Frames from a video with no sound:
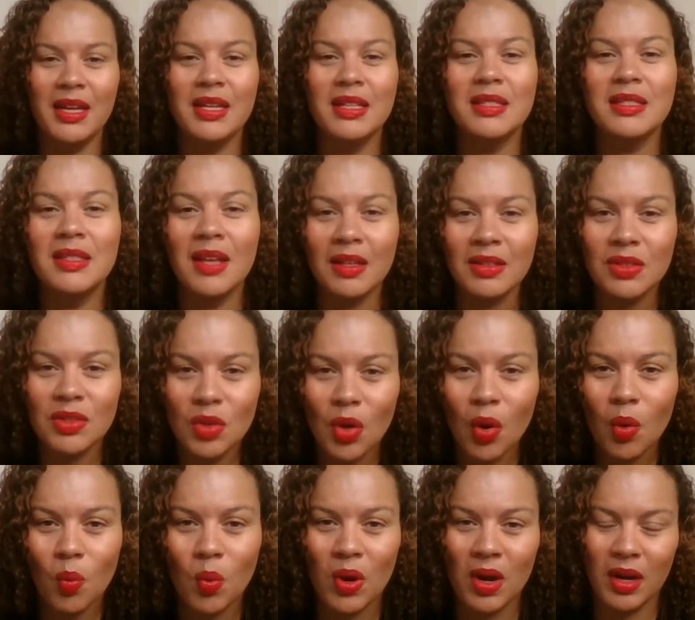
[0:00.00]
It does
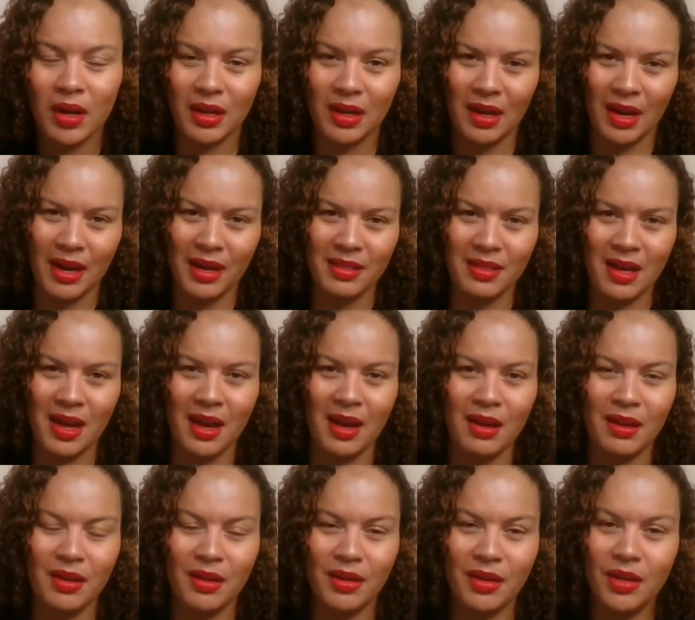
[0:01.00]
not work like that.
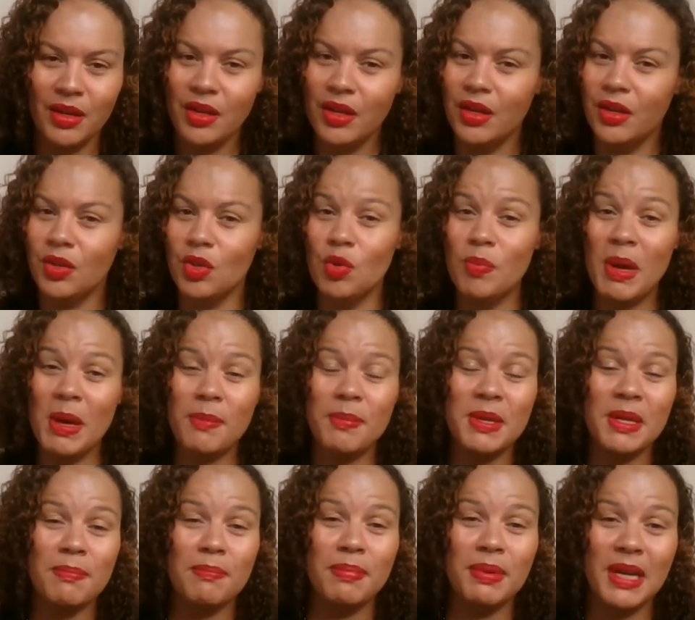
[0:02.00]
You may
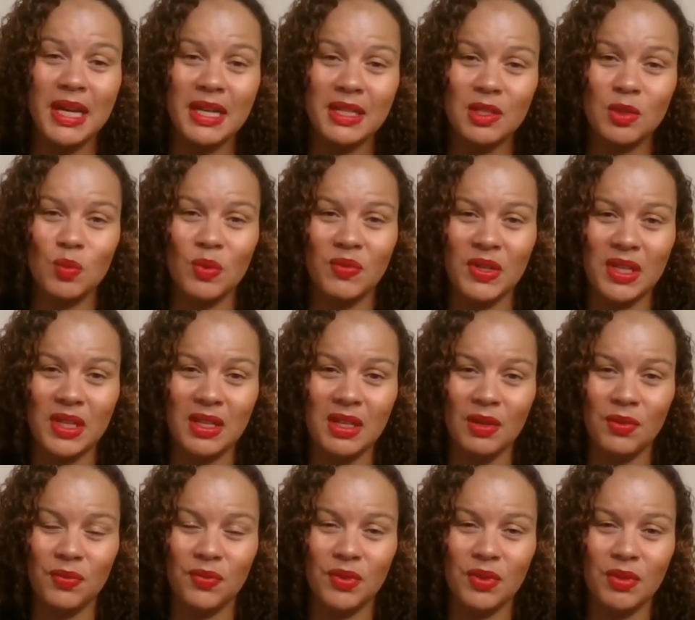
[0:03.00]
be blessed with a
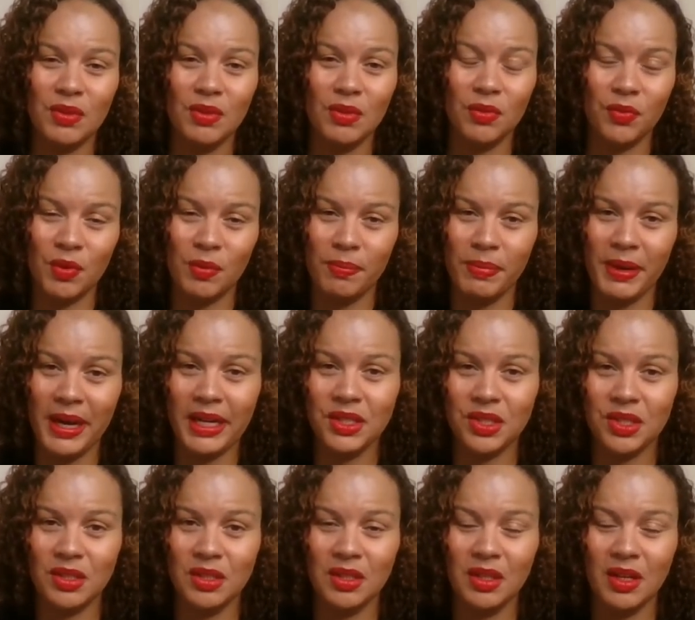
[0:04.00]
gift of
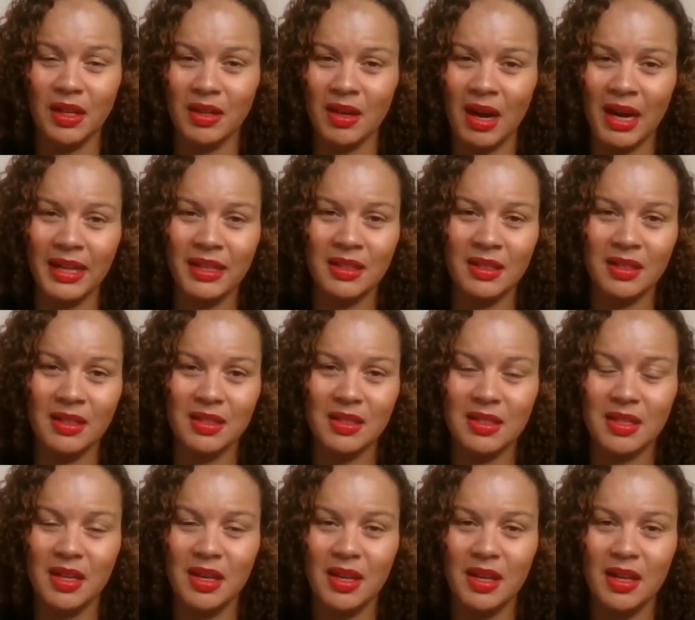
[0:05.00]
compassion and
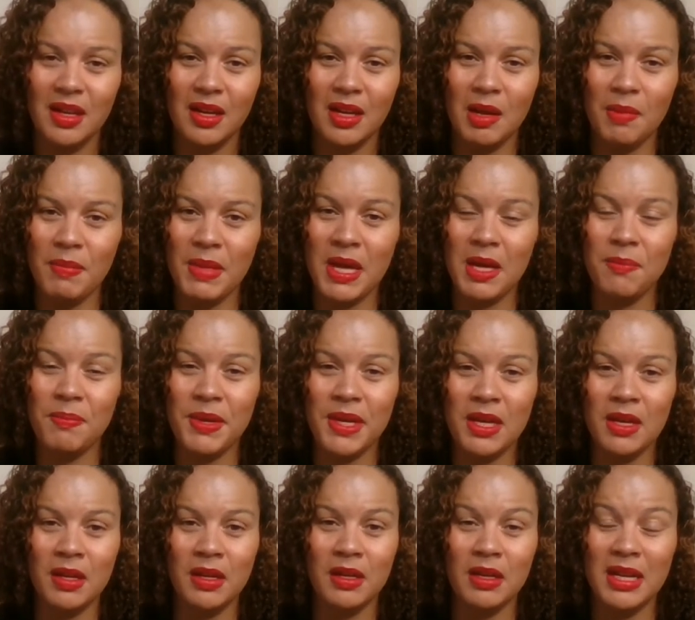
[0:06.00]
kindness. It may be
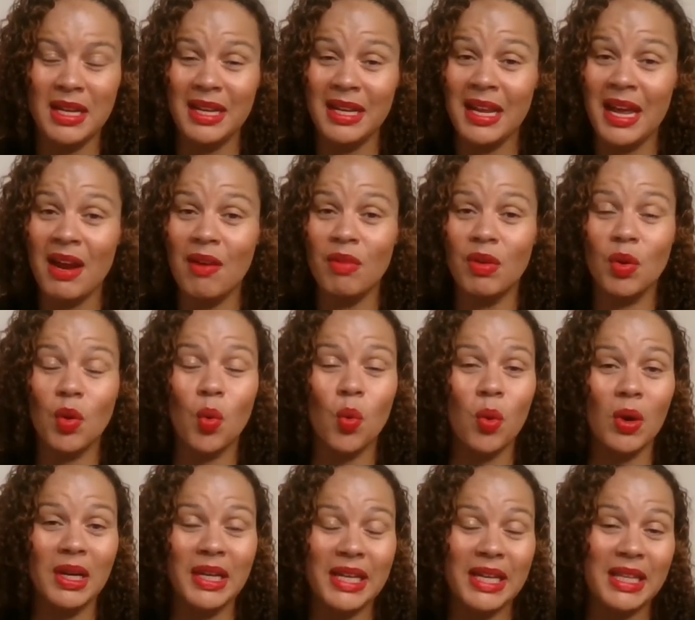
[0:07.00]
an inherent
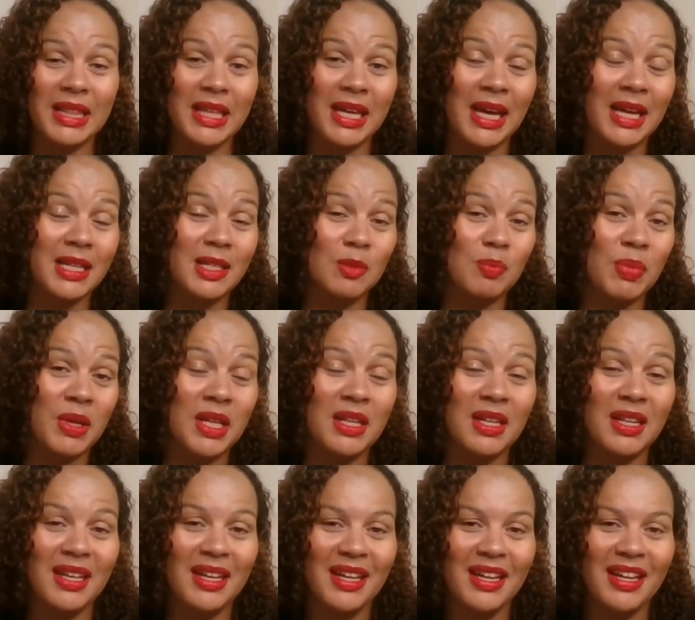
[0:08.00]
quality that has
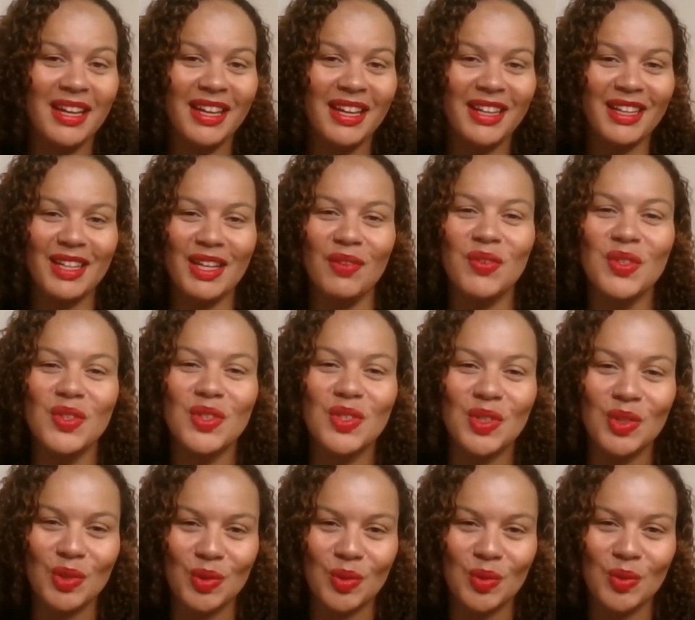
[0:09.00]
been given
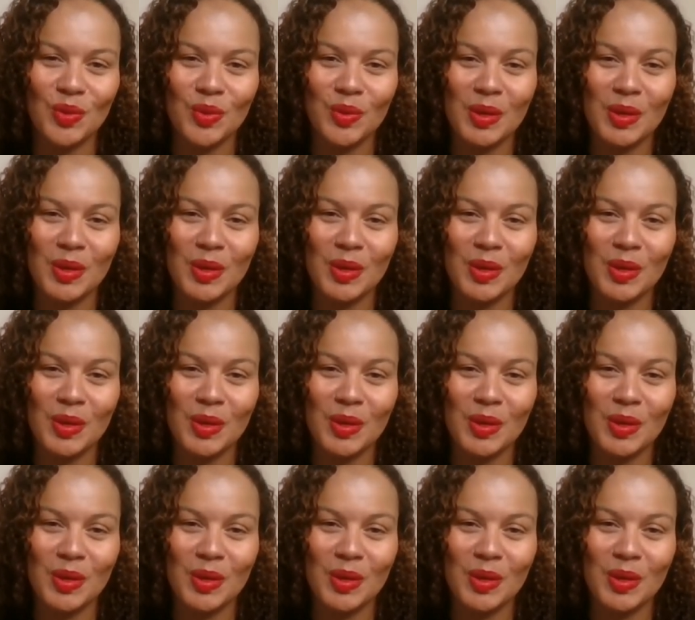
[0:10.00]
to you.